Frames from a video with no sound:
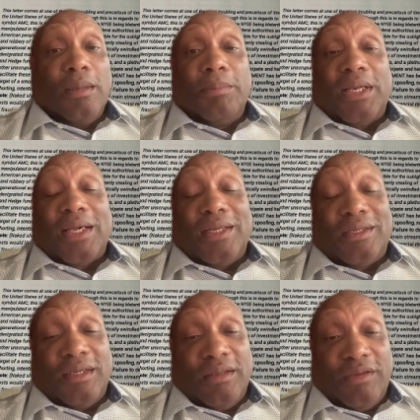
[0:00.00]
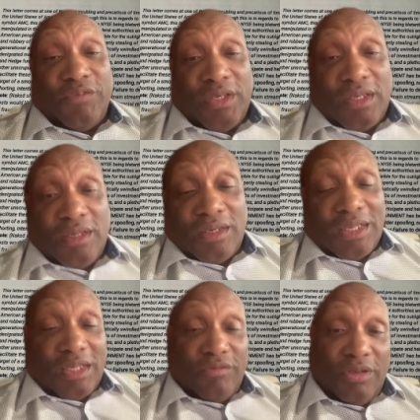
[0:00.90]
But like I tell every day, the
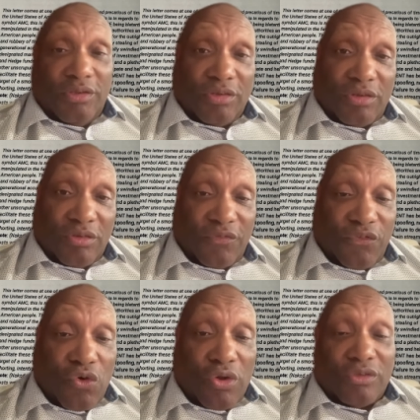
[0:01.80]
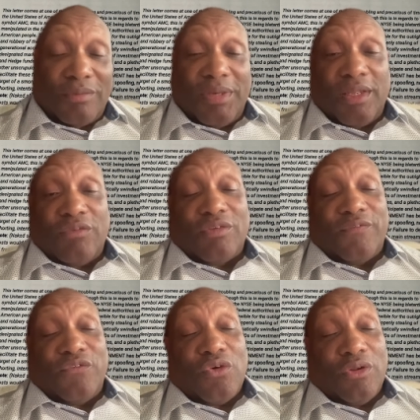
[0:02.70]
data they release us is false. It's going to give us a
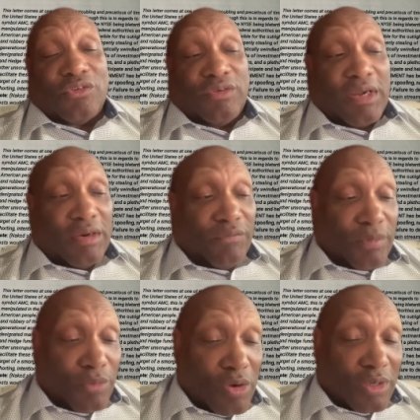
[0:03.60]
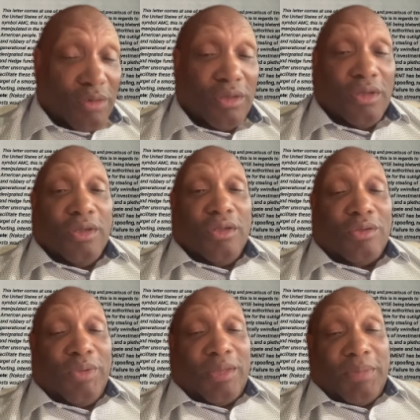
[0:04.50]
false narrative of the market
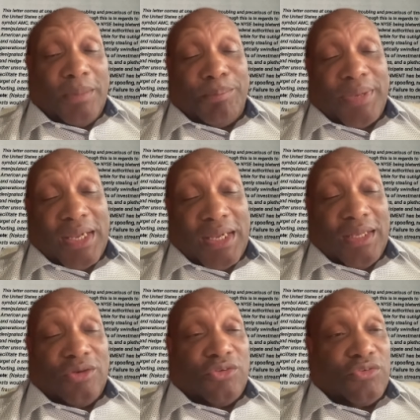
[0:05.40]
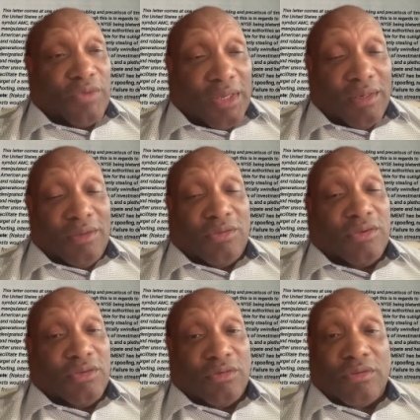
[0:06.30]
so we can make bad trading
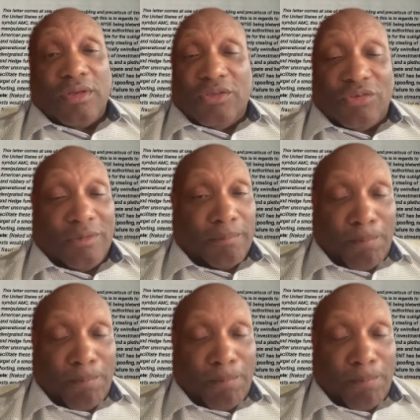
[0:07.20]
decisions. Listen,